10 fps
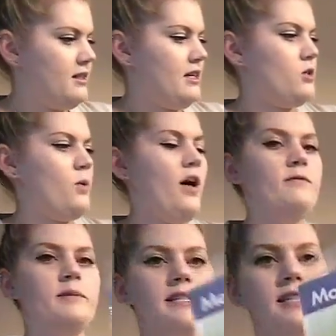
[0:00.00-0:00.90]
Day
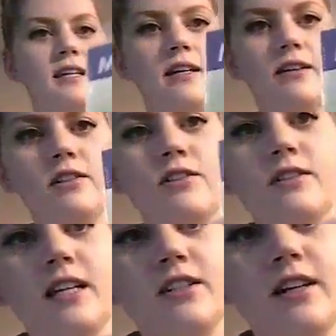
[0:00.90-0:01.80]
12, Mosquito. She
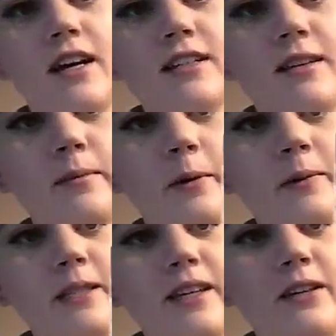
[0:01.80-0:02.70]
was actually asking about
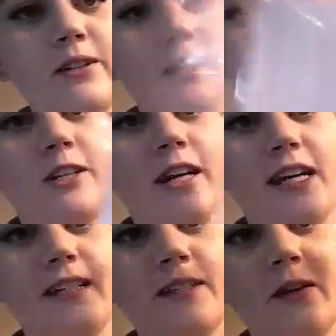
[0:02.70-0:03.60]
mosquitoes
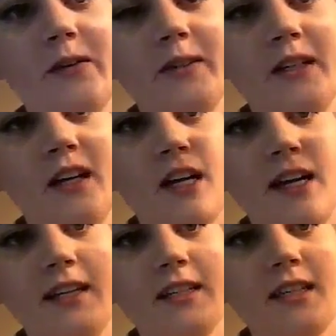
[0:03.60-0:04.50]
yesterday, so I
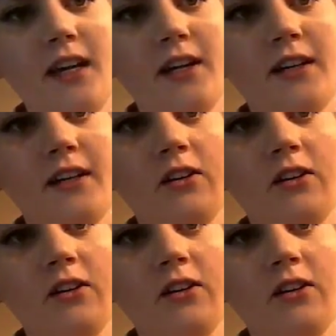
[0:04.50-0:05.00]
kind of scared her.